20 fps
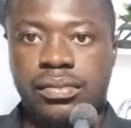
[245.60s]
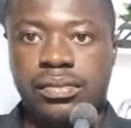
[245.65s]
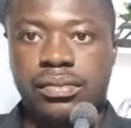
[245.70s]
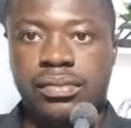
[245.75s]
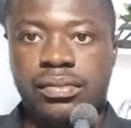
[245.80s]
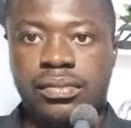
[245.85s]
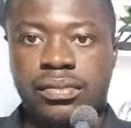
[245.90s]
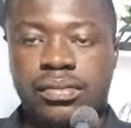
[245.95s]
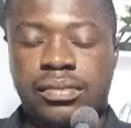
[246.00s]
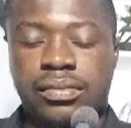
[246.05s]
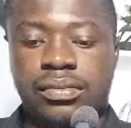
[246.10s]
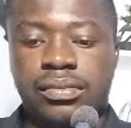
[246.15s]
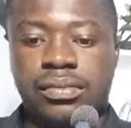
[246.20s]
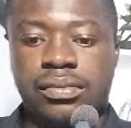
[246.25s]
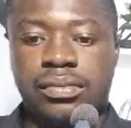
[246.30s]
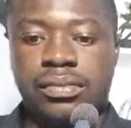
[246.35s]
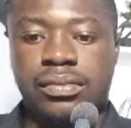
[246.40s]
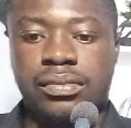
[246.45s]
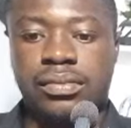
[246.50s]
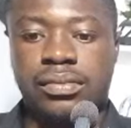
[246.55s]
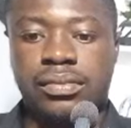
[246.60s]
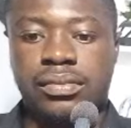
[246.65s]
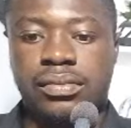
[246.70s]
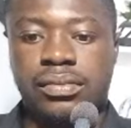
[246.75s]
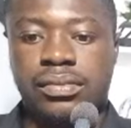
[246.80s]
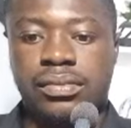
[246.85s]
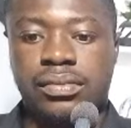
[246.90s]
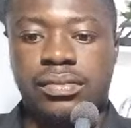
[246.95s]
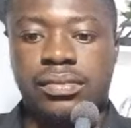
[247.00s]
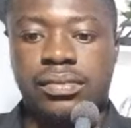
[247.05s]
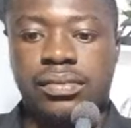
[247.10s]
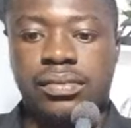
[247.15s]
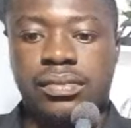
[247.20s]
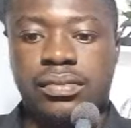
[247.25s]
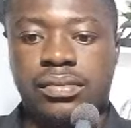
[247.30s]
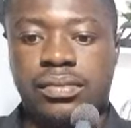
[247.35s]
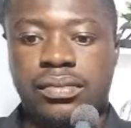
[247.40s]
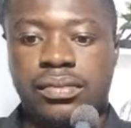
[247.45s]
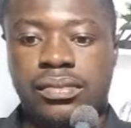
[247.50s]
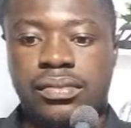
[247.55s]

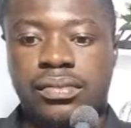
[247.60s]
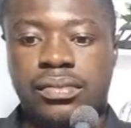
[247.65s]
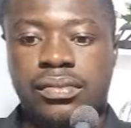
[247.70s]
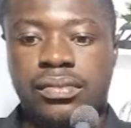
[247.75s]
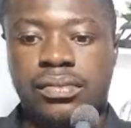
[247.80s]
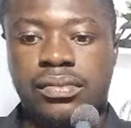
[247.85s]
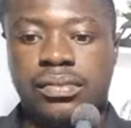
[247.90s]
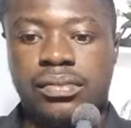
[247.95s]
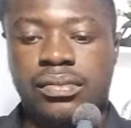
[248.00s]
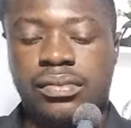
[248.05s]
[no speech]